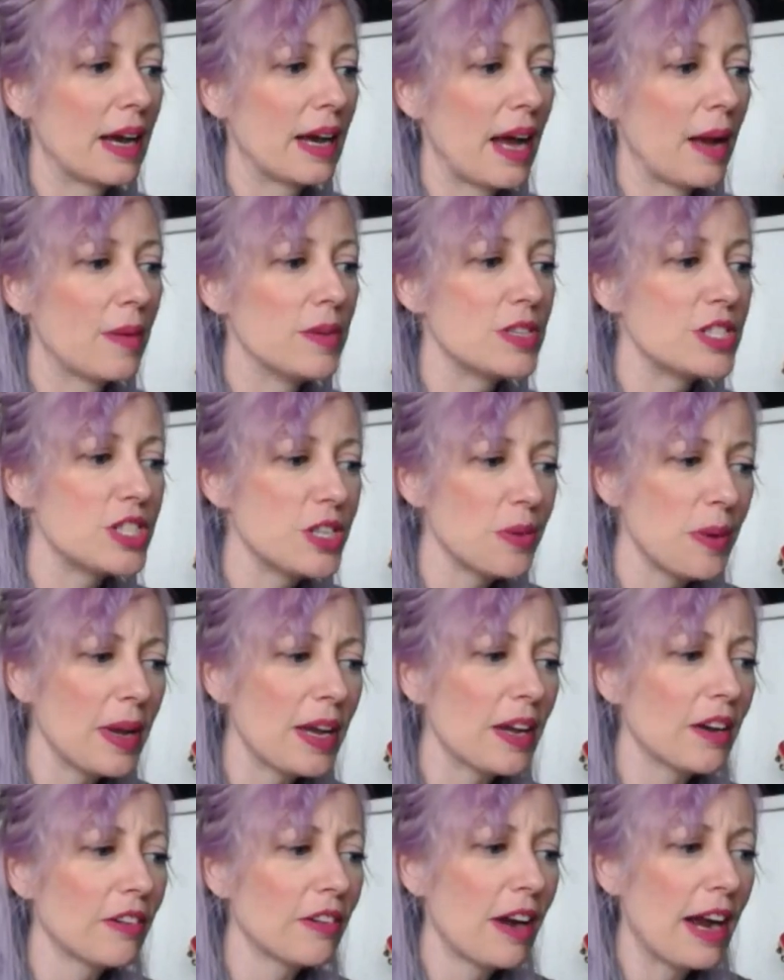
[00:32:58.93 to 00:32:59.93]
I was
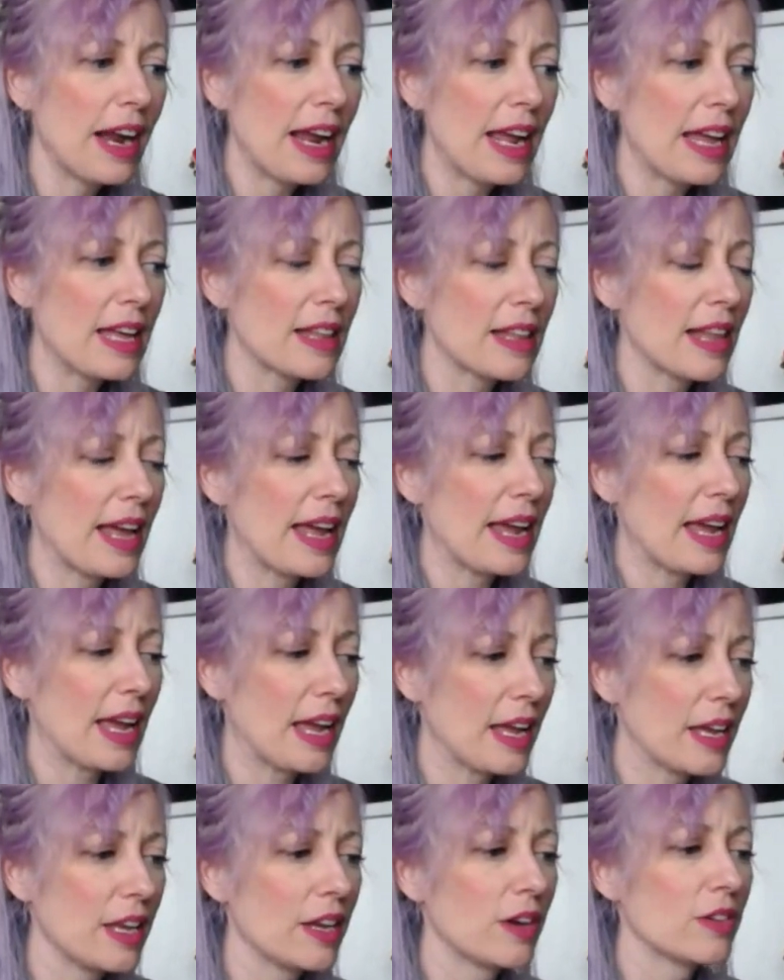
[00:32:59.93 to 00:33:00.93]
doing all right, like,
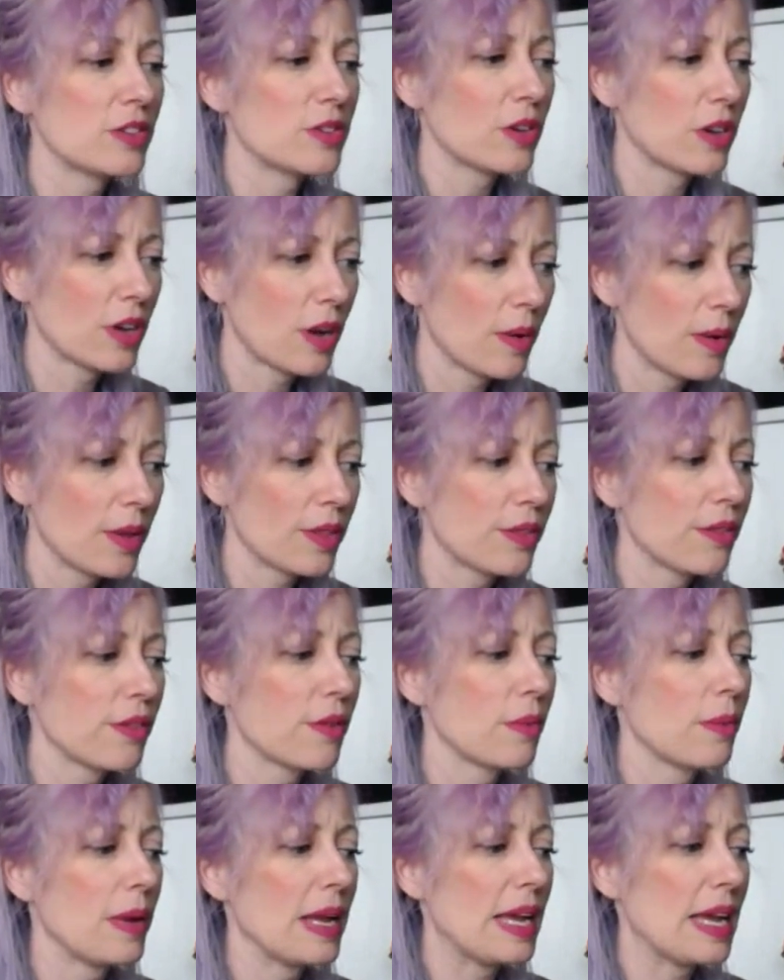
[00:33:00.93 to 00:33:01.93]
sort of going through
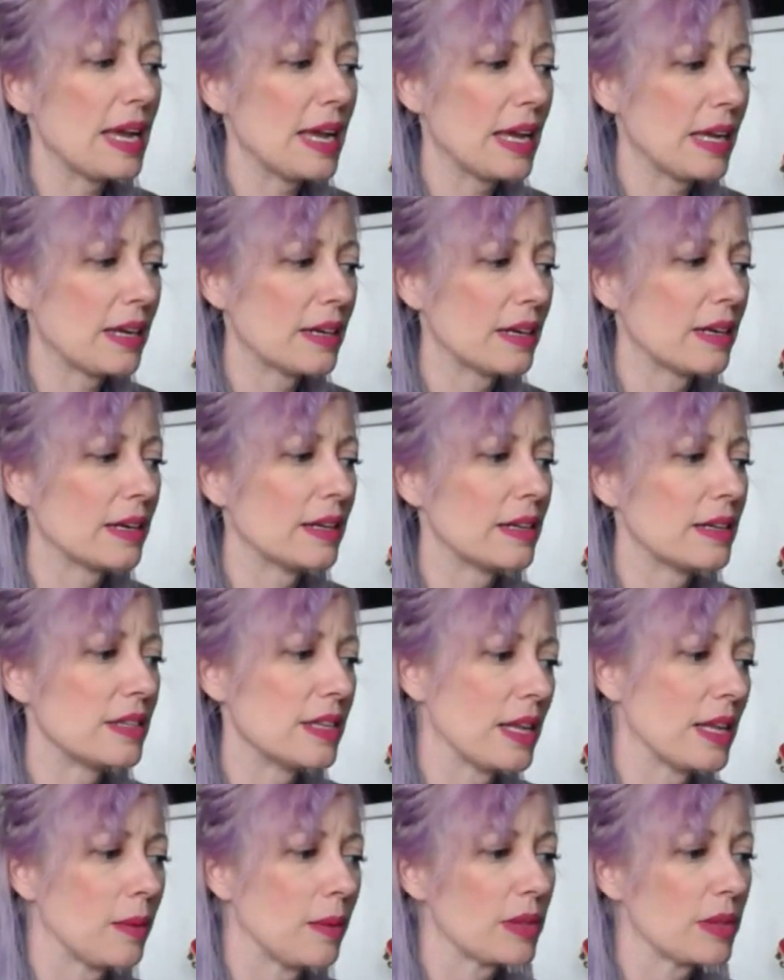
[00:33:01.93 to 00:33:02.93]
the week and
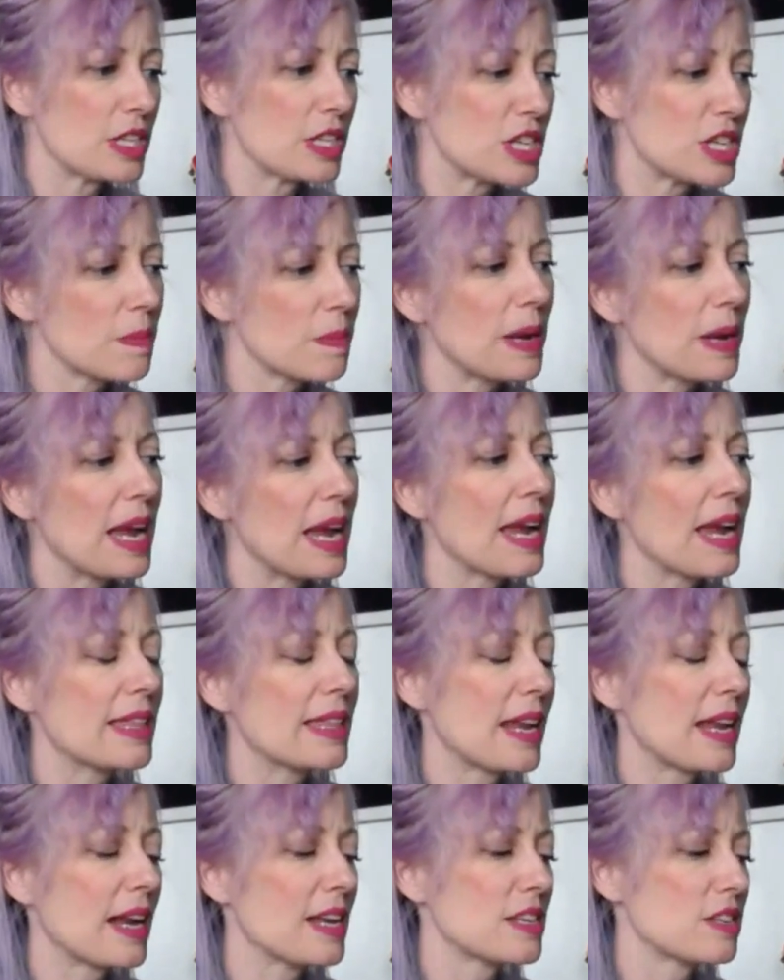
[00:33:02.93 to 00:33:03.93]
dealing with the shipping. And then I